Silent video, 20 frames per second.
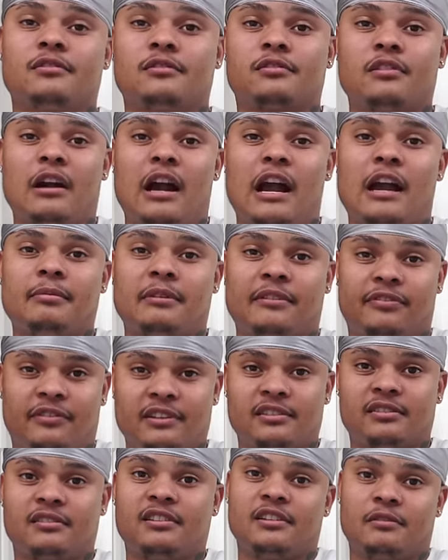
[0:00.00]
subscribe if
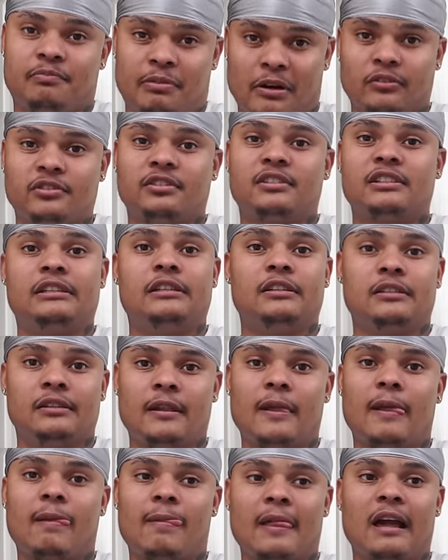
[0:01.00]
this gets posted.
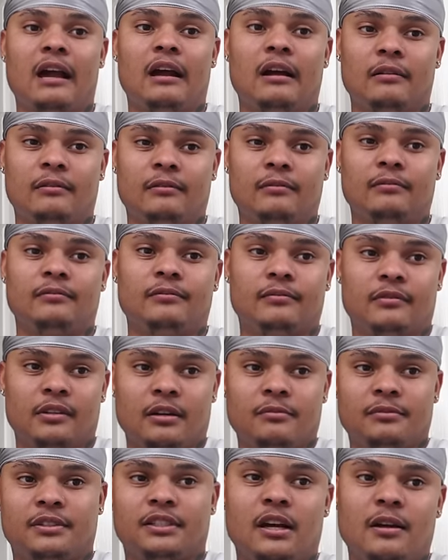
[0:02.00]
Uh,
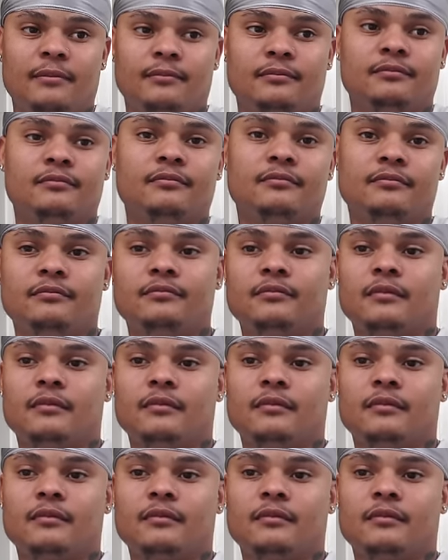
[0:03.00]
thumbs up,